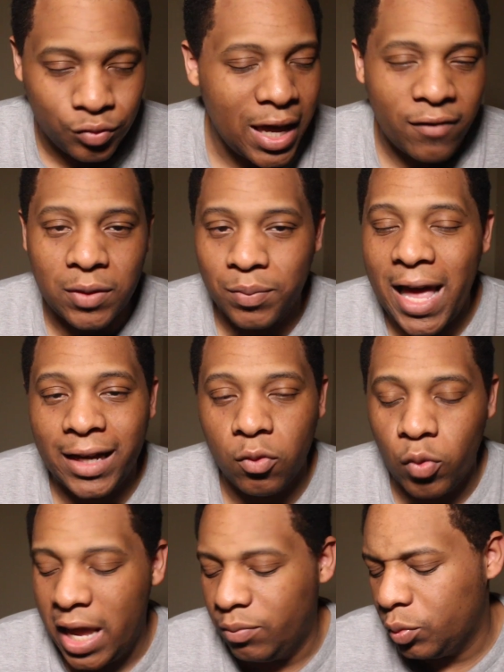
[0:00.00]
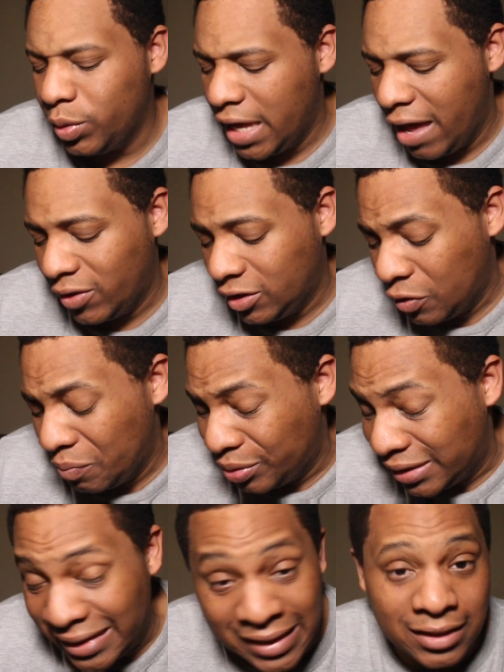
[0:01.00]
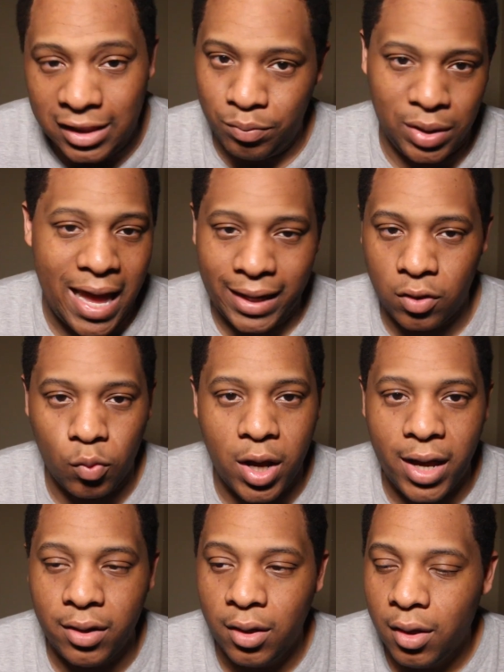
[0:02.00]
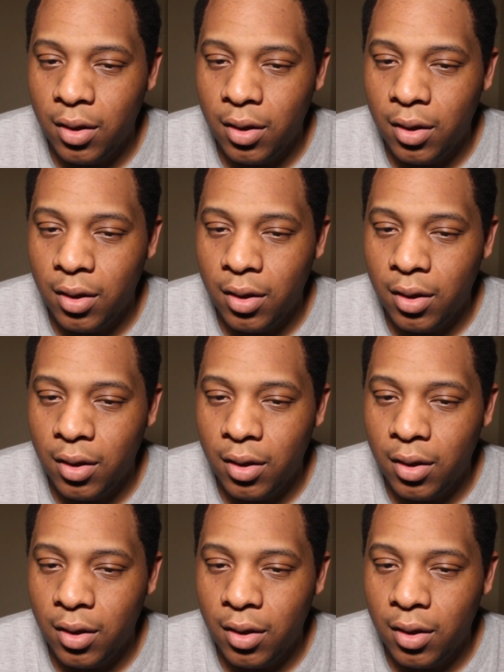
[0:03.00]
we have it black and white, but we have it completely black and white.